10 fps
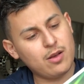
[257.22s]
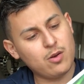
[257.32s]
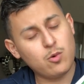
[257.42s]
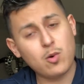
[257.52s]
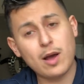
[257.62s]

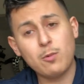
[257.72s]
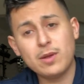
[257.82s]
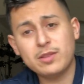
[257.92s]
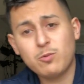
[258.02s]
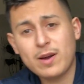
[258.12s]
Oh, I
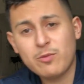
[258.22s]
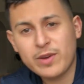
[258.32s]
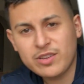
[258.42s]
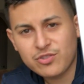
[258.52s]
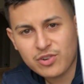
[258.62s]
want the White
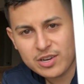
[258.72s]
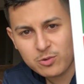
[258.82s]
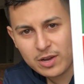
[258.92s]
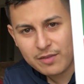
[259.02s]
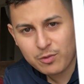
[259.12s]
Ranger. I
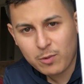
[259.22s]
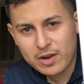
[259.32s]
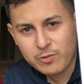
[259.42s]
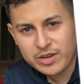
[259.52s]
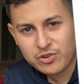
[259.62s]
don't have the
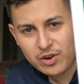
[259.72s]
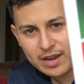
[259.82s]
White Ranger.